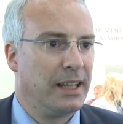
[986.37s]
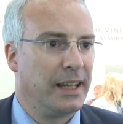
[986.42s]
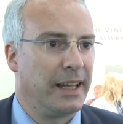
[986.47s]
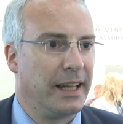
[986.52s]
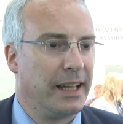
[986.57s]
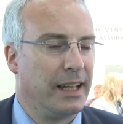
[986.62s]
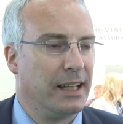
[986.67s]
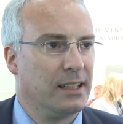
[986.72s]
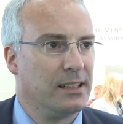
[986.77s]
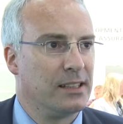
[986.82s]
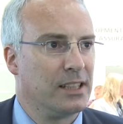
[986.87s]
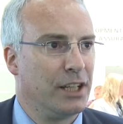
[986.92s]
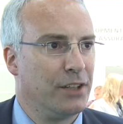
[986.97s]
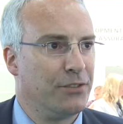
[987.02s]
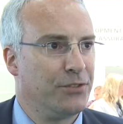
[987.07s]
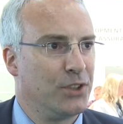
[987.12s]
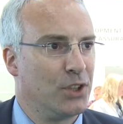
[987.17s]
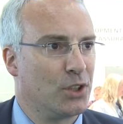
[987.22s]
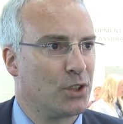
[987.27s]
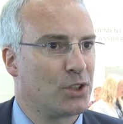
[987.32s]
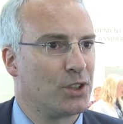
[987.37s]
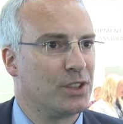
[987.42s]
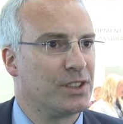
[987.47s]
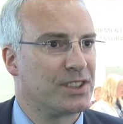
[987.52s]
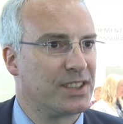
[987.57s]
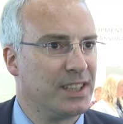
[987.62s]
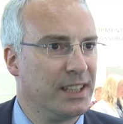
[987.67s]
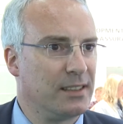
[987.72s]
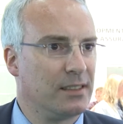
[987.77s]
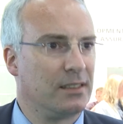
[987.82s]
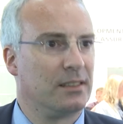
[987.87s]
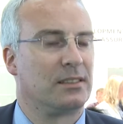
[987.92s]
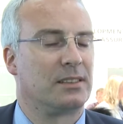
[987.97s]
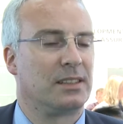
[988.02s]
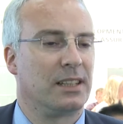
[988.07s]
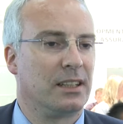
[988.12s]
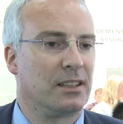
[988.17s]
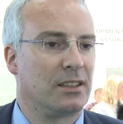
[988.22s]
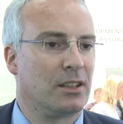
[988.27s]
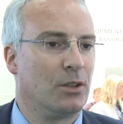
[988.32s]
And if you consider
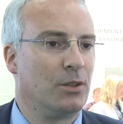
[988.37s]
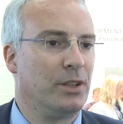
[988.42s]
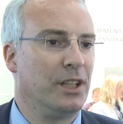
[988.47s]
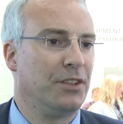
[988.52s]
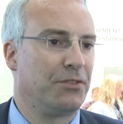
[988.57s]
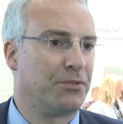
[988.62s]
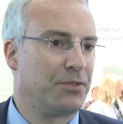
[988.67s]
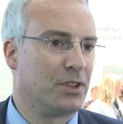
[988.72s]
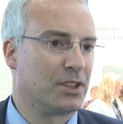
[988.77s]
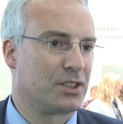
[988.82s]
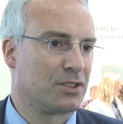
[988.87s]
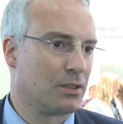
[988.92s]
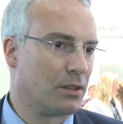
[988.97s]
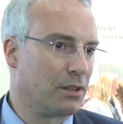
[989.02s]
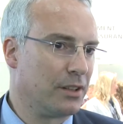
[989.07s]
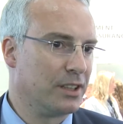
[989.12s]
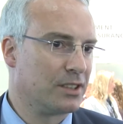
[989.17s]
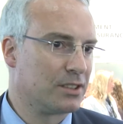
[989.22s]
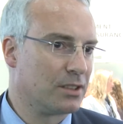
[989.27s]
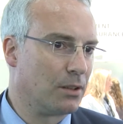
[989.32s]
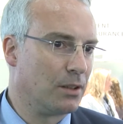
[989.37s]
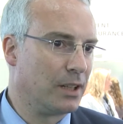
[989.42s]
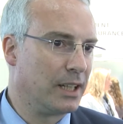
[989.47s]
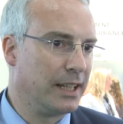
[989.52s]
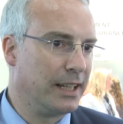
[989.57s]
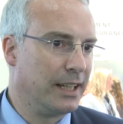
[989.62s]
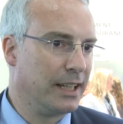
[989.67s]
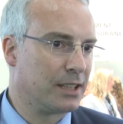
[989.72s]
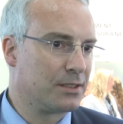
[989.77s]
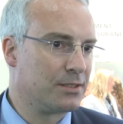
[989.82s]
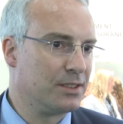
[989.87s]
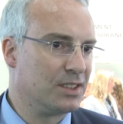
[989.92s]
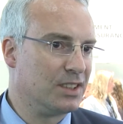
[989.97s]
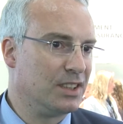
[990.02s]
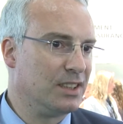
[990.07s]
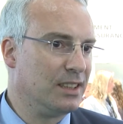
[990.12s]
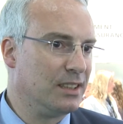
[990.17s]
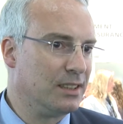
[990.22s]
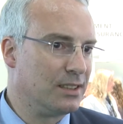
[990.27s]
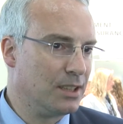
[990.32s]
that only for storing solar electricity,